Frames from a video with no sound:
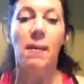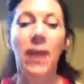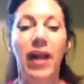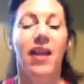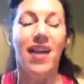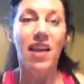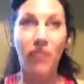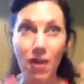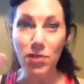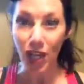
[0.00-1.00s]
But if
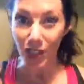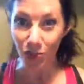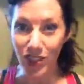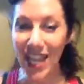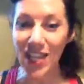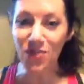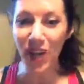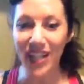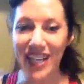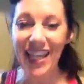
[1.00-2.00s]
I'm just, thank you,
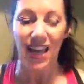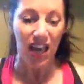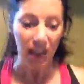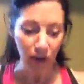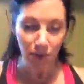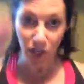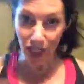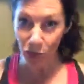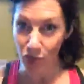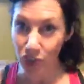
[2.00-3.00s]
Wendy, if I'm
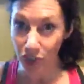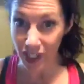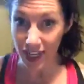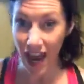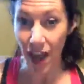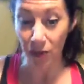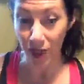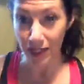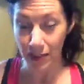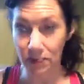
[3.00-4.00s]
just restricting
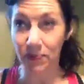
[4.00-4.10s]
calories,